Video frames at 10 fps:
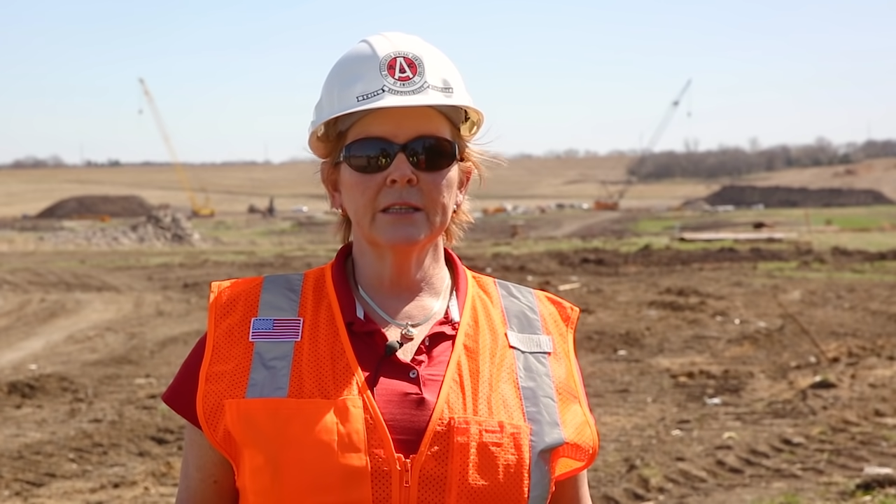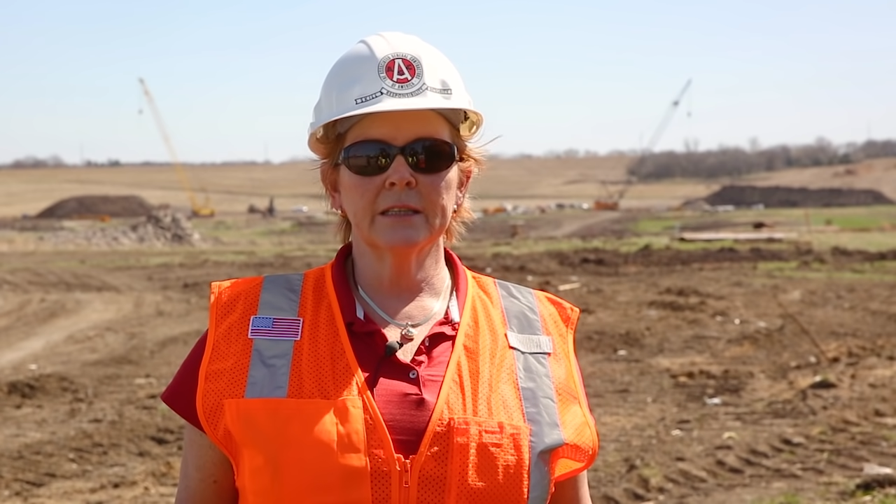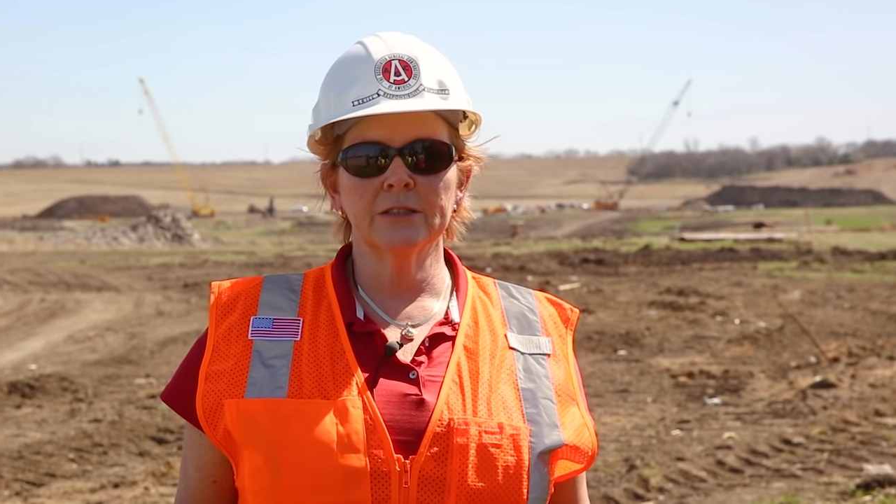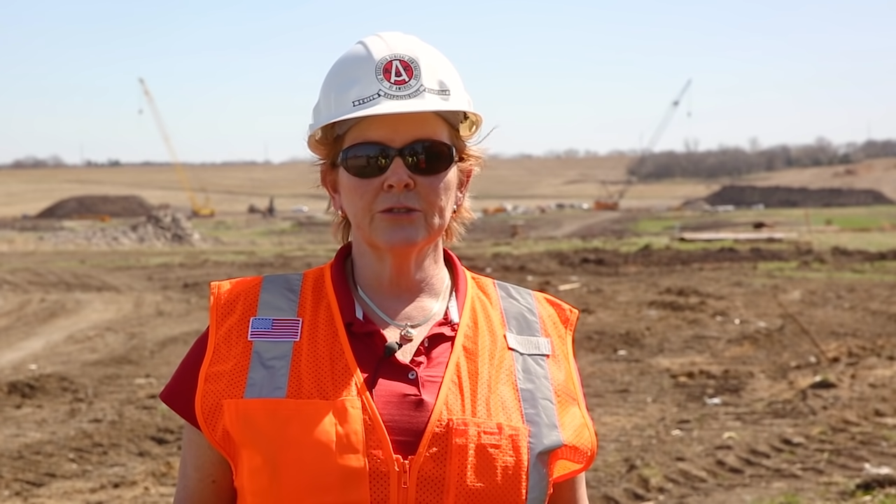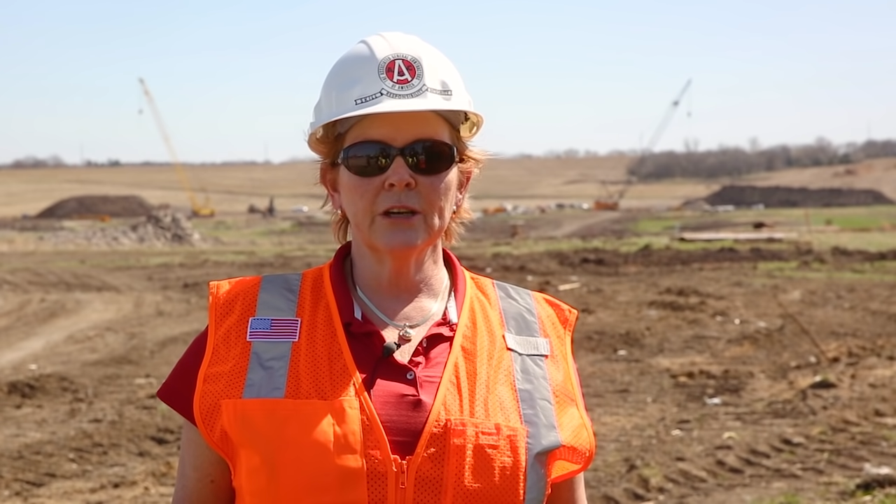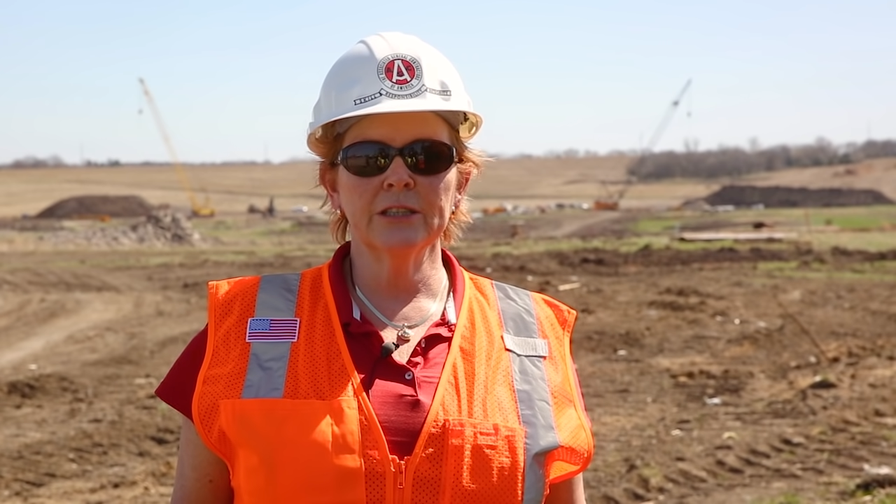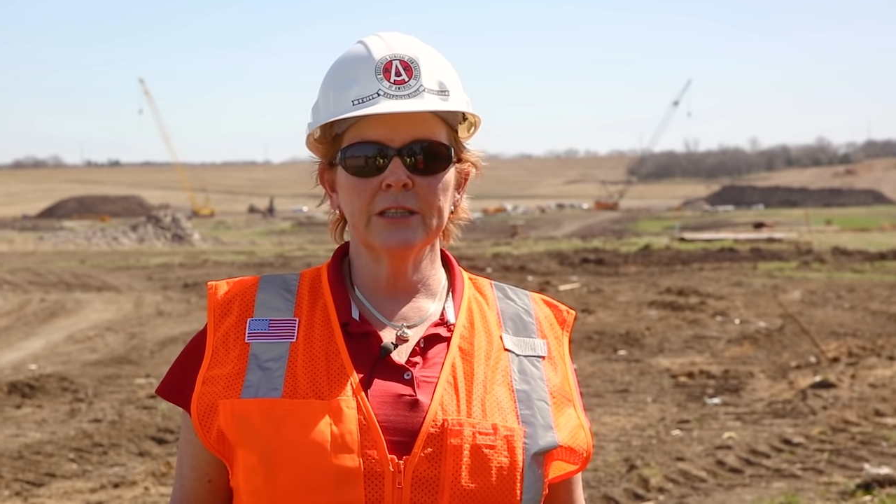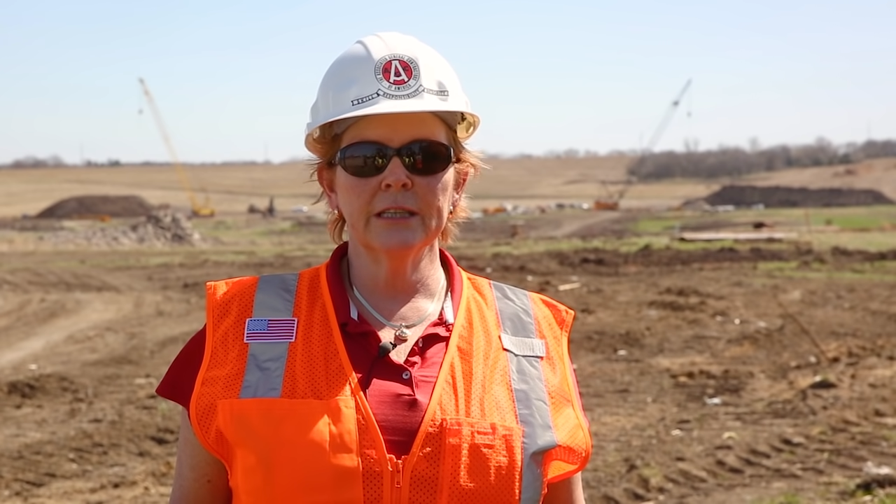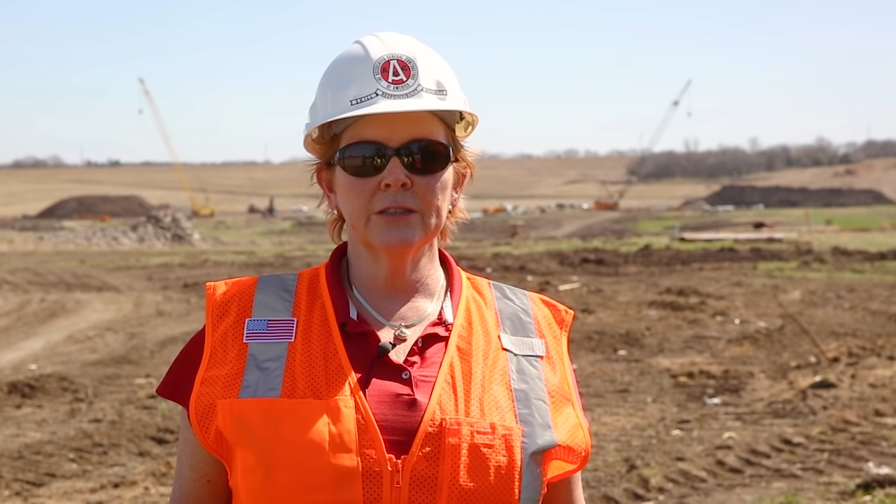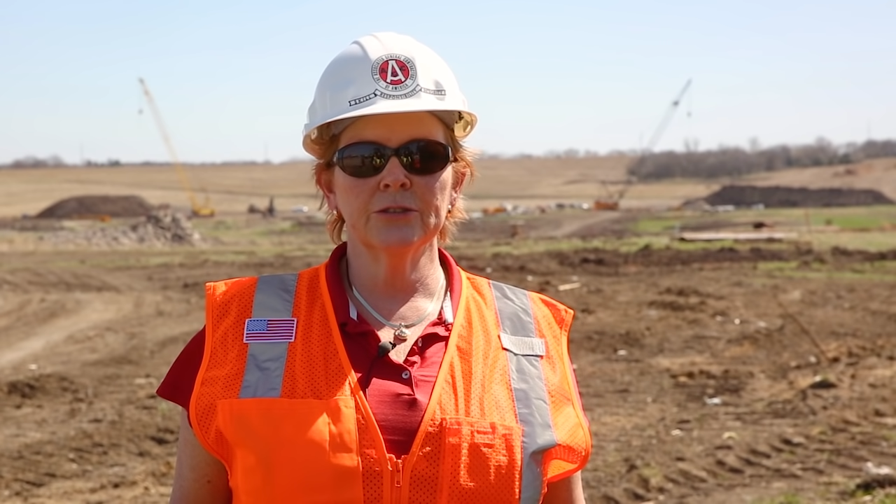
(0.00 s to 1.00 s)
to the
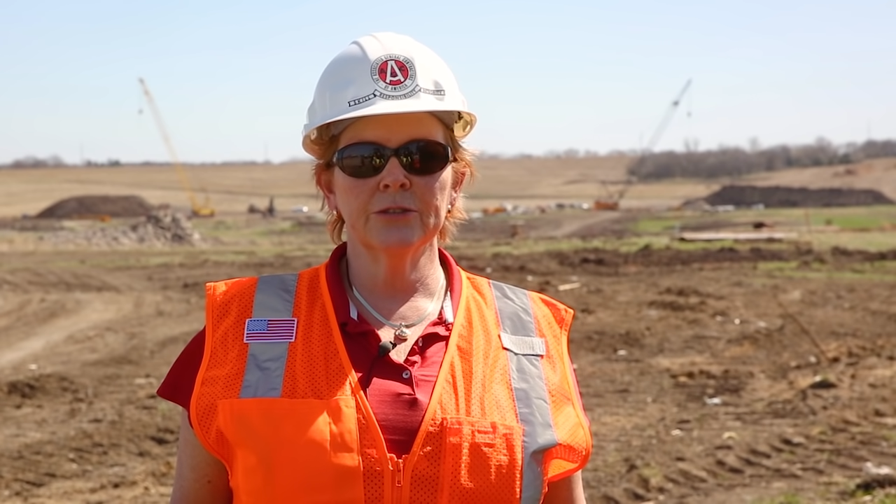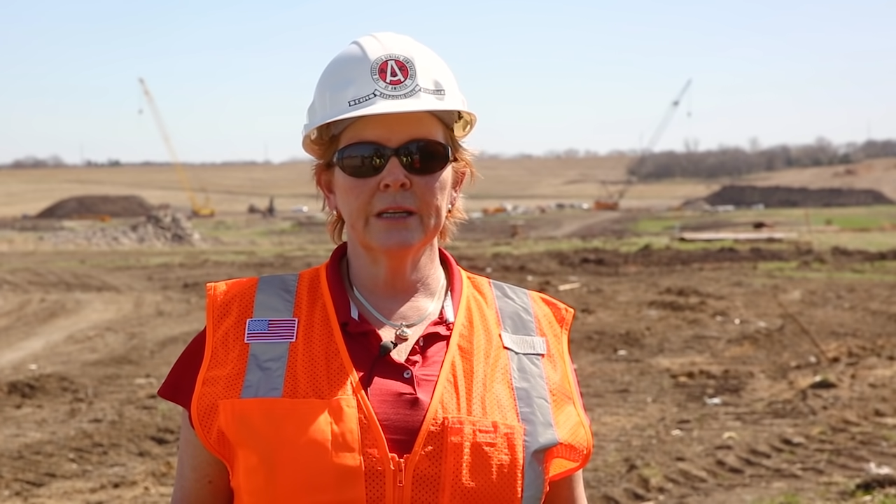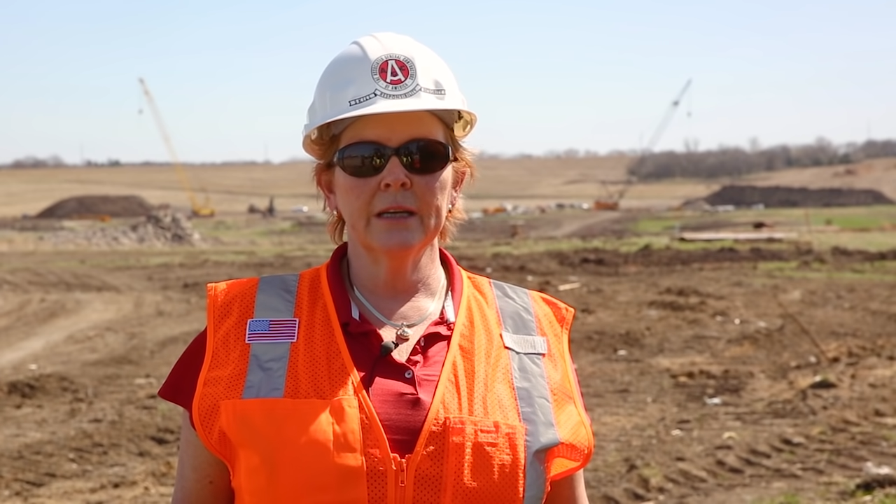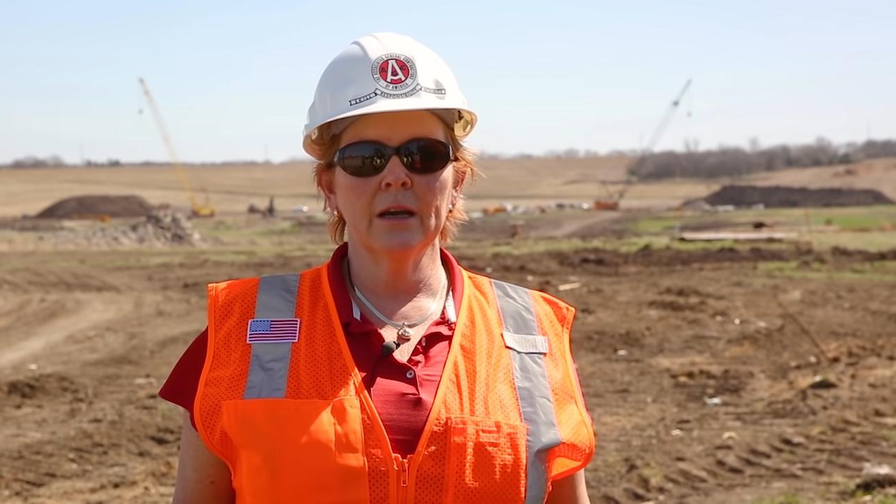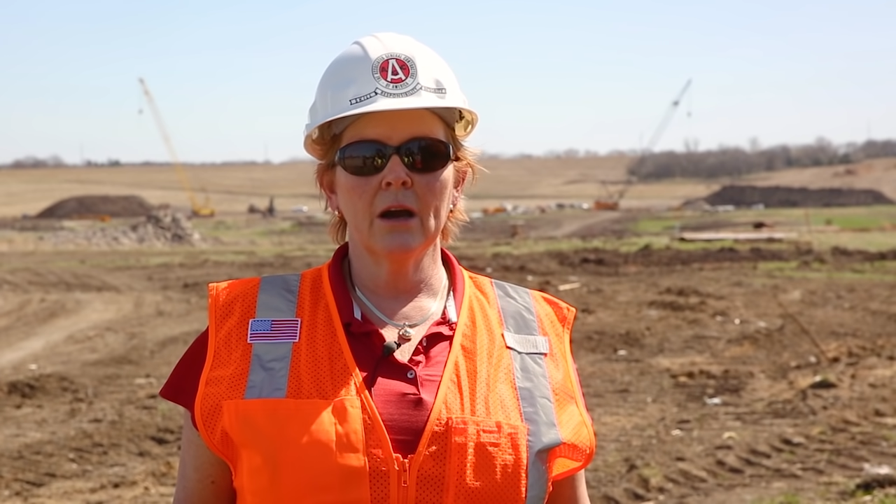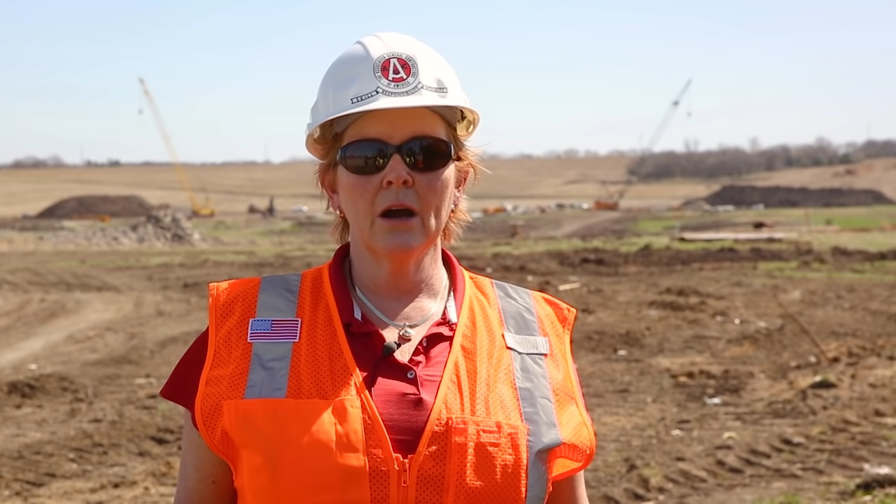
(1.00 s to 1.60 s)
construction industry,